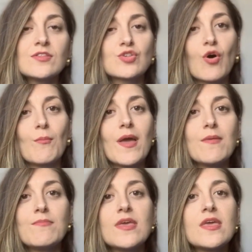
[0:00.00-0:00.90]
So
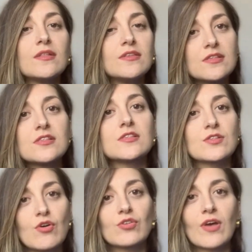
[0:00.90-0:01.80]
maybe this is
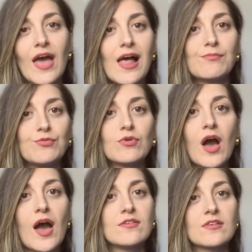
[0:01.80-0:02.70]
going to help you
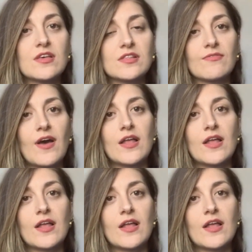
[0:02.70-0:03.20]
guys as well.